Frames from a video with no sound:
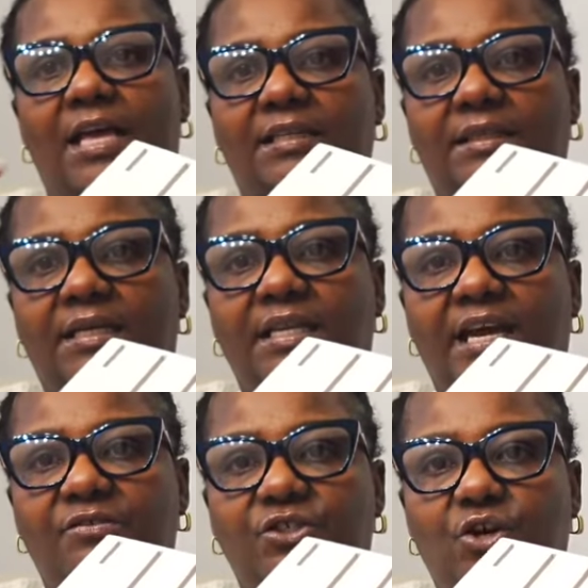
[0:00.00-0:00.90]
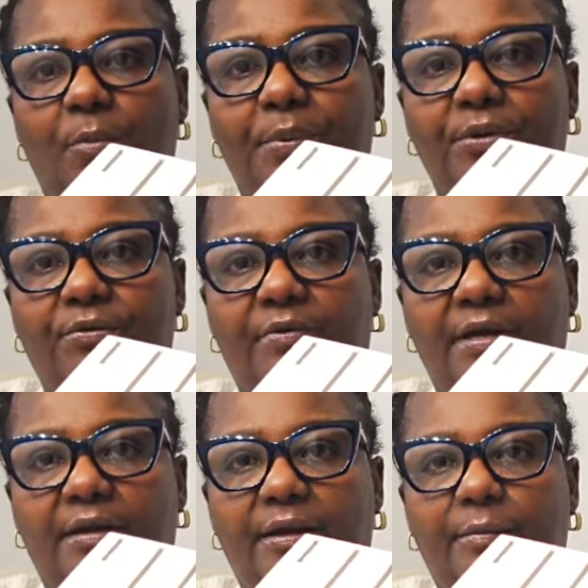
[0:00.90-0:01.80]
has a knife sharpener
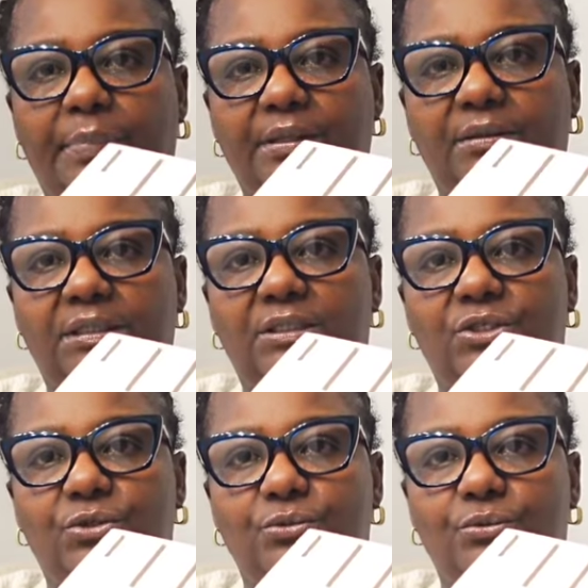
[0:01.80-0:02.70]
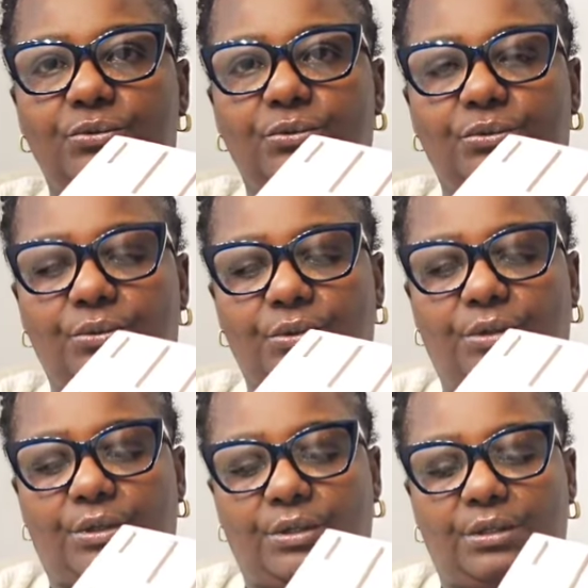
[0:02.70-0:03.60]
right here built into
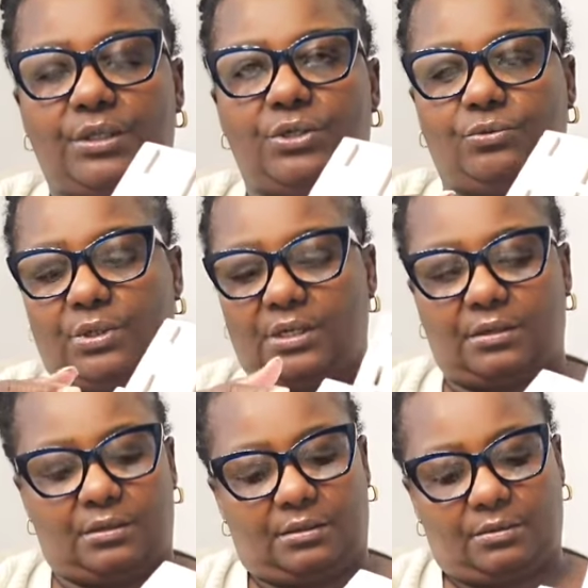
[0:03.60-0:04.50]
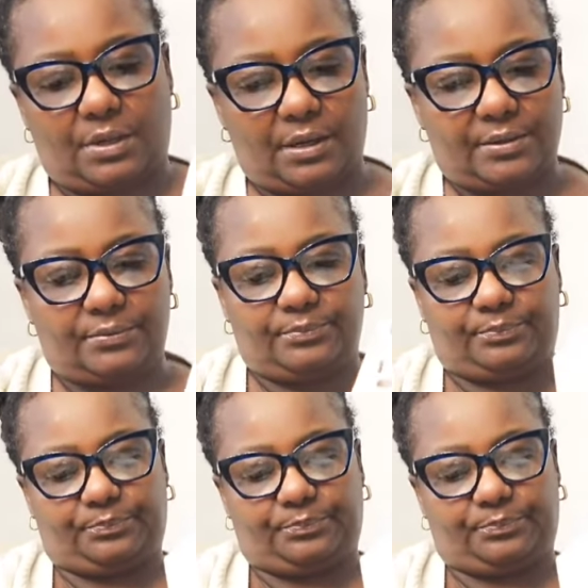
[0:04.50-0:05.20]
the unit. Okay.